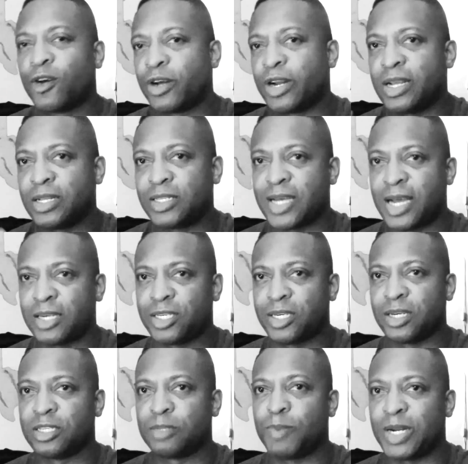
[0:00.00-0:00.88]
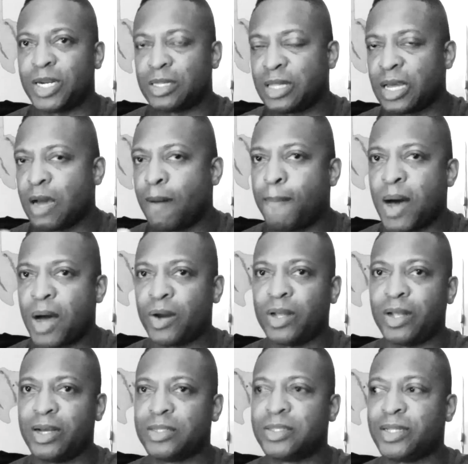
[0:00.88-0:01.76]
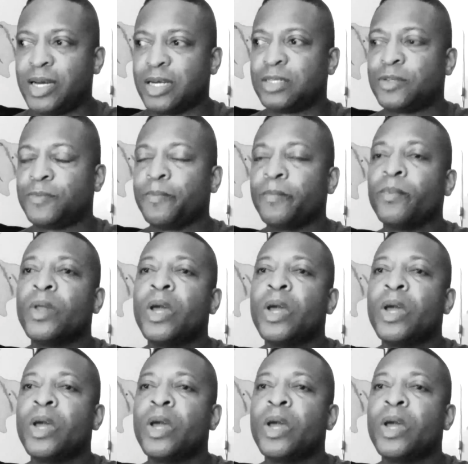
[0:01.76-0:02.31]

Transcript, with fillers: good intentions, but the thing about it is this.